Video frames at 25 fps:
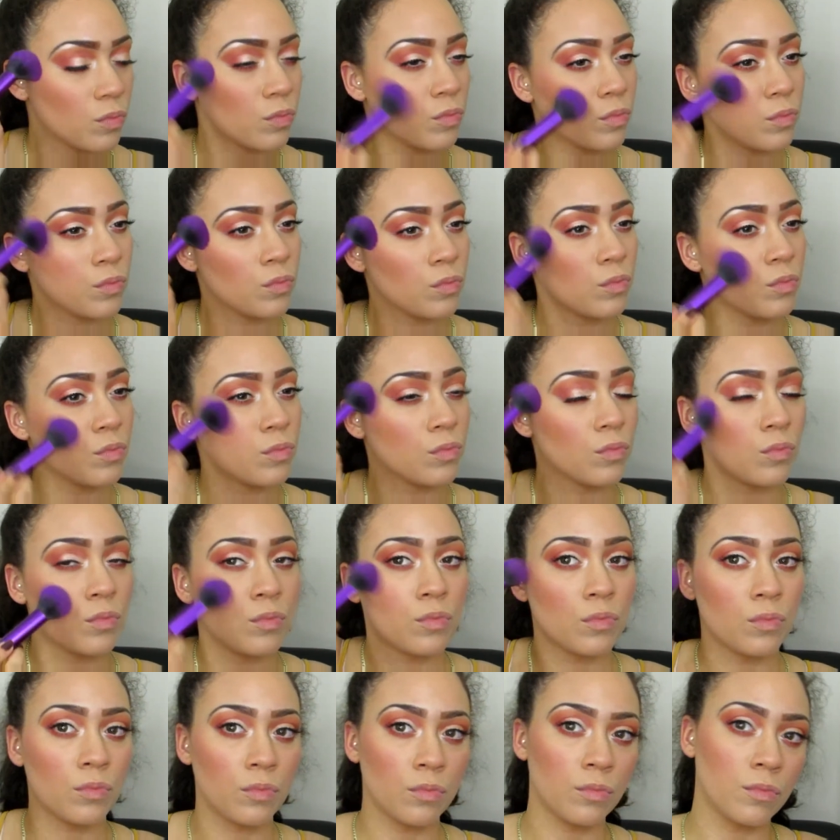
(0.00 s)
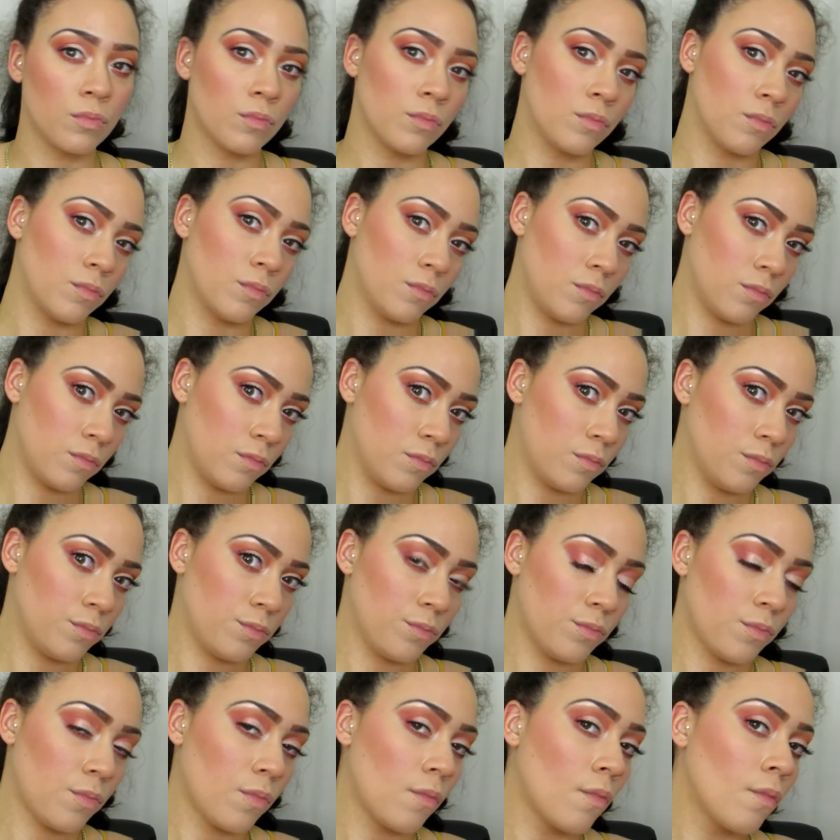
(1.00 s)
And I'm just going to give
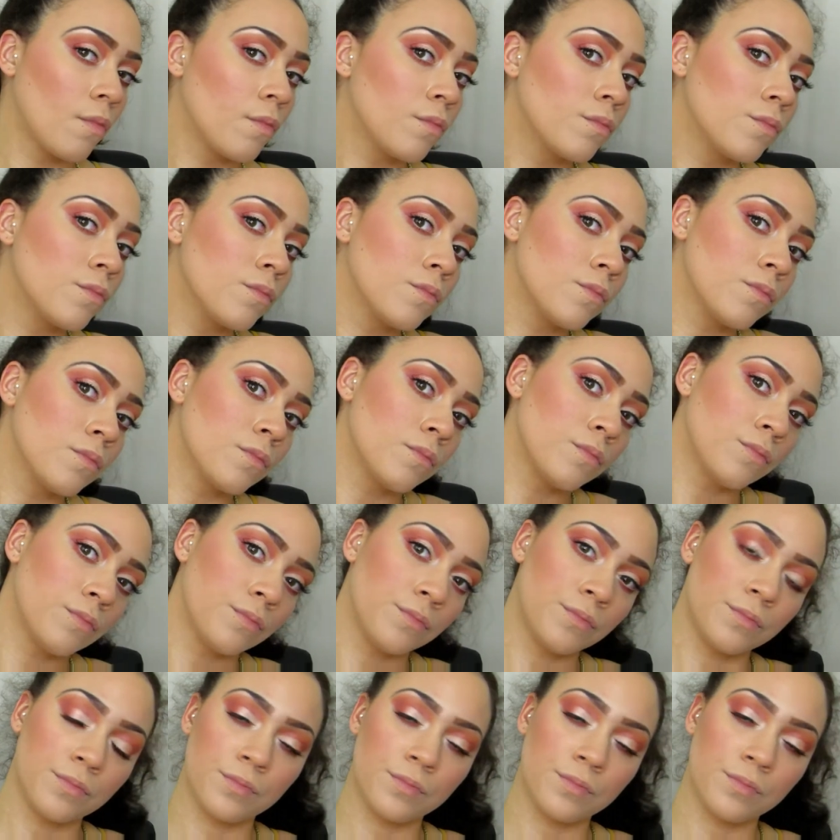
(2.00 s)
myself some color.